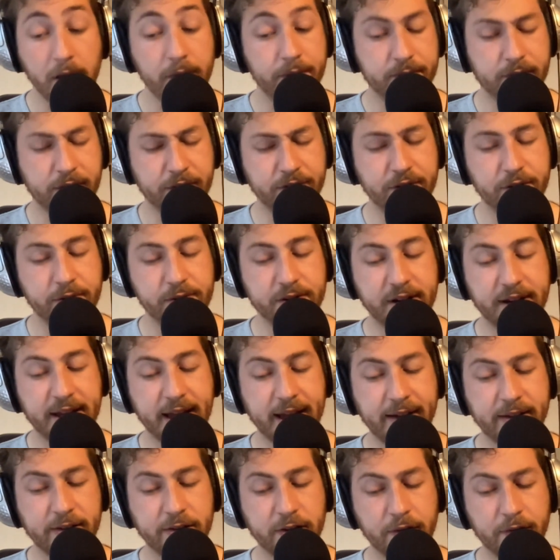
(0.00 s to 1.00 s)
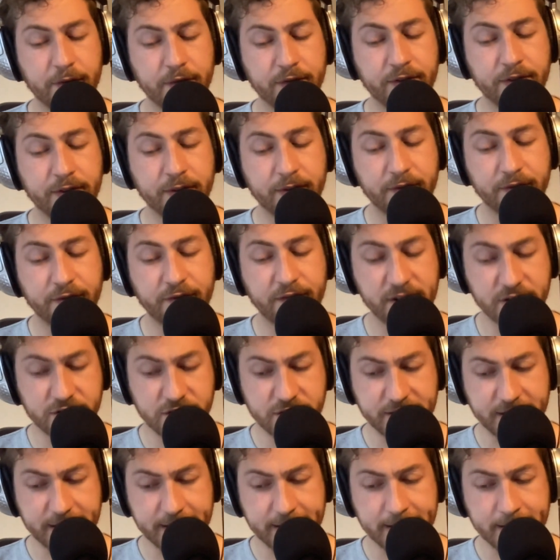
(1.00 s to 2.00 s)
The two detectives
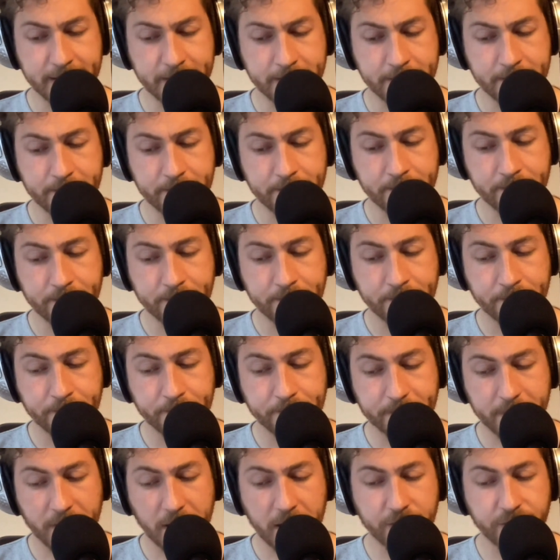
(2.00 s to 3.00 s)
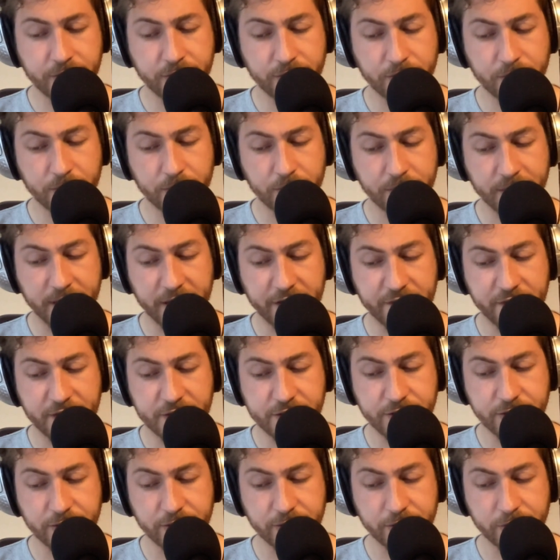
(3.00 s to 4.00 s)
fidgeted. I saw the
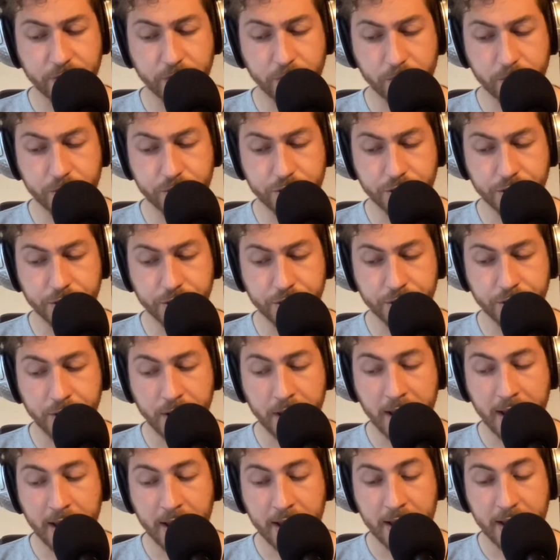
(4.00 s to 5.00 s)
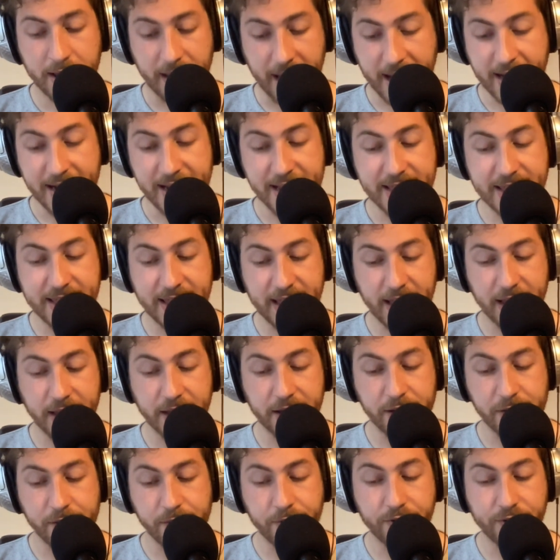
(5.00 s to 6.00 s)
official caution, anything
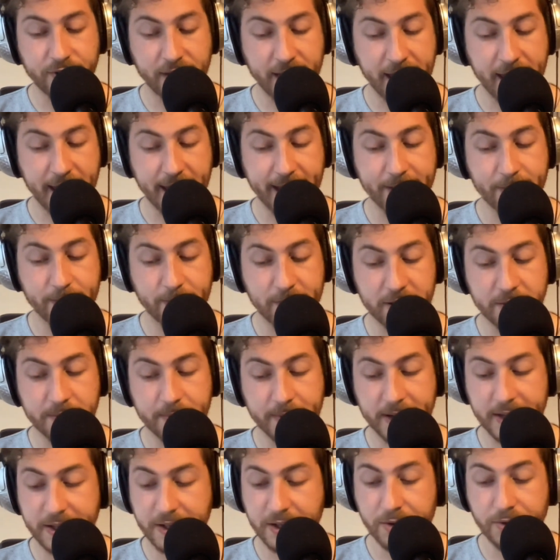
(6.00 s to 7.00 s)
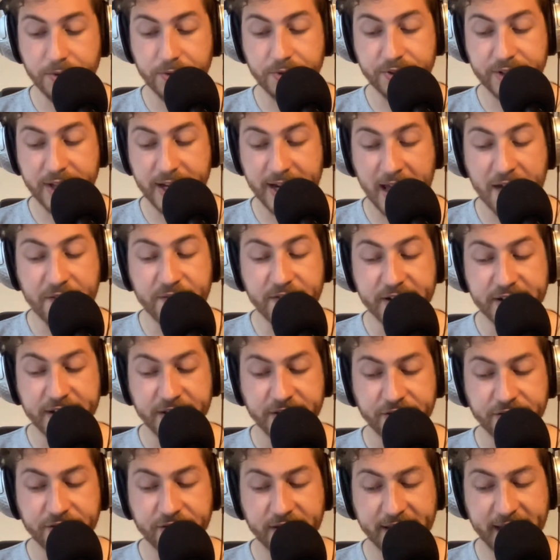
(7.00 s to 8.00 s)
you say will be used in
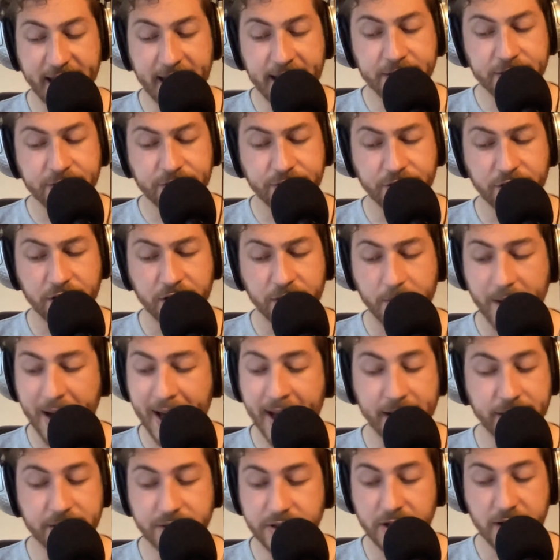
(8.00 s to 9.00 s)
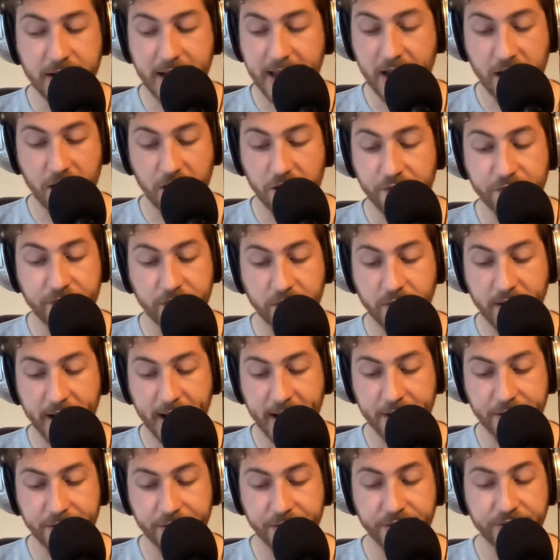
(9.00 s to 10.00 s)
evidence against you, actually
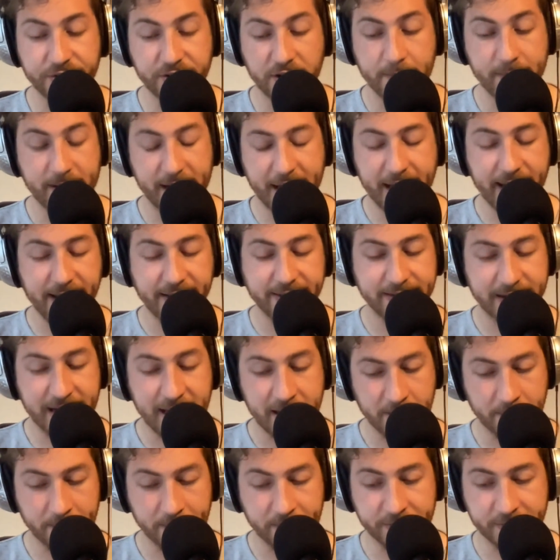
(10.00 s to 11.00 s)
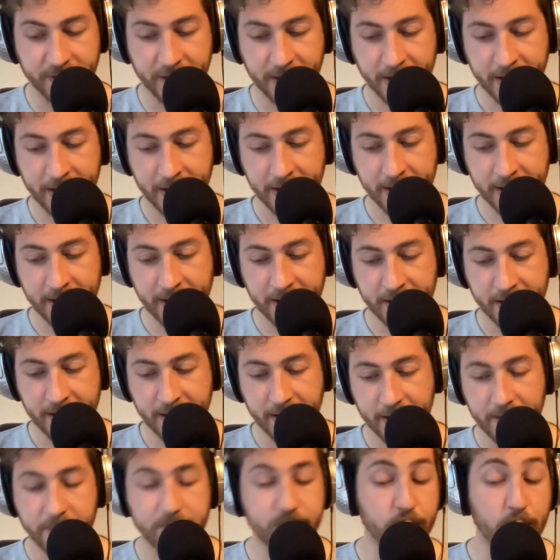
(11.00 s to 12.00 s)
hovering on Summerhay's lips.
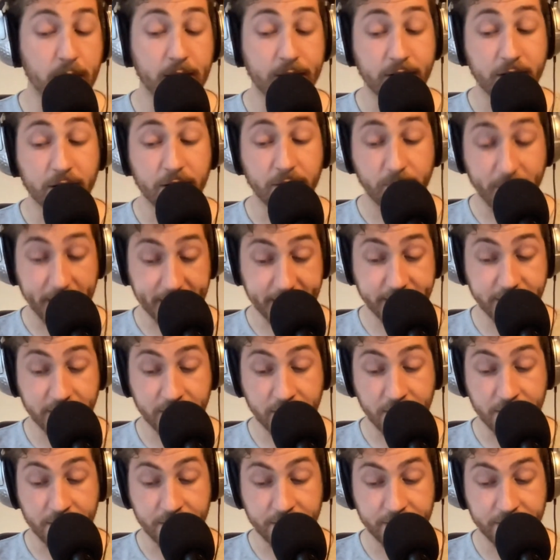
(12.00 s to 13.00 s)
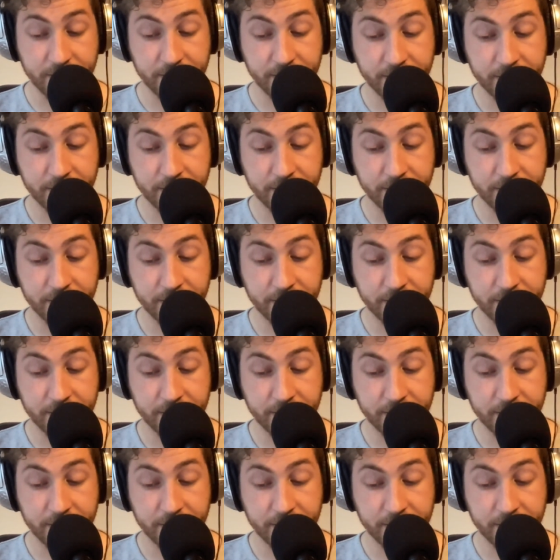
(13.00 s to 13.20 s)
Poirot went on.